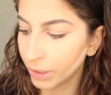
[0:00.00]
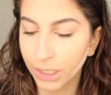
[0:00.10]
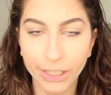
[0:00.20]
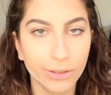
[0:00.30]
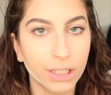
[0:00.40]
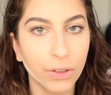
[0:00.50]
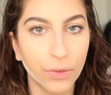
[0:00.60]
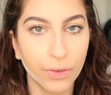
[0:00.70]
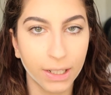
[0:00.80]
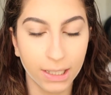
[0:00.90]
We're gonna use the
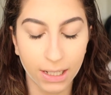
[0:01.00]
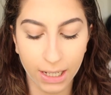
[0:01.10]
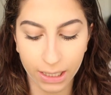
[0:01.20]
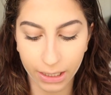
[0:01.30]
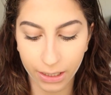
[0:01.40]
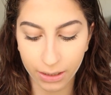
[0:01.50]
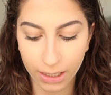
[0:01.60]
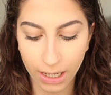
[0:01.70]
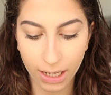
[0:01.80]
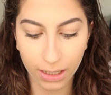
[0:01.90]
Fenty highlighter
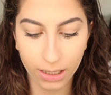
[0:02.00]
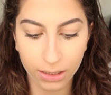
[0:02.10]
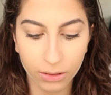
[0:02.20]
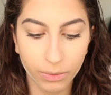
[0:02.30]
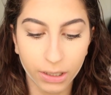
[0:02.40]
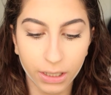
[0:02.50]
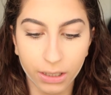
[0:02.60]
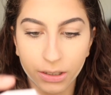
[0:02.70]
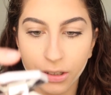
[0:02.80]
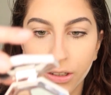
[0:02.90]
today. This one is